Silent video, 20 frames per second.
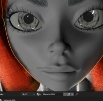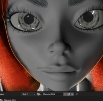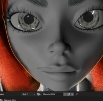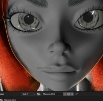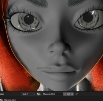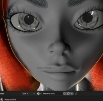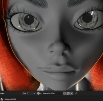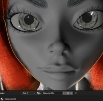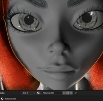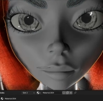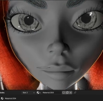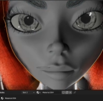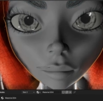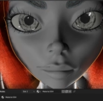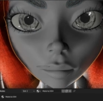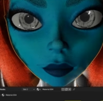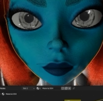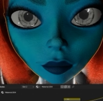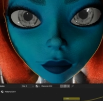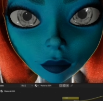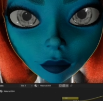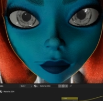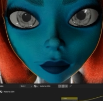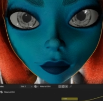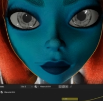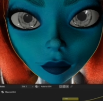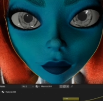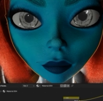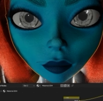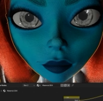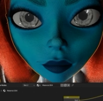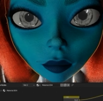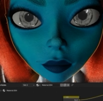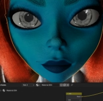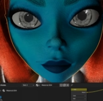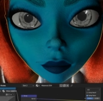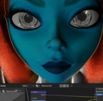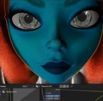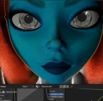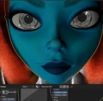
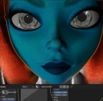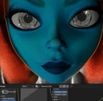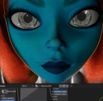[no speech]